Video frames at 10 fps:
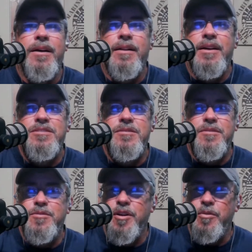that's
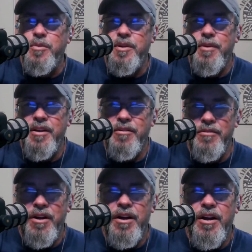just another one of the
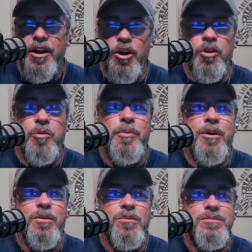legal
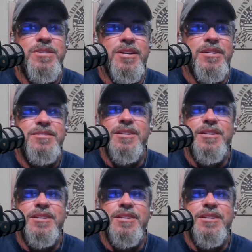loopholes that is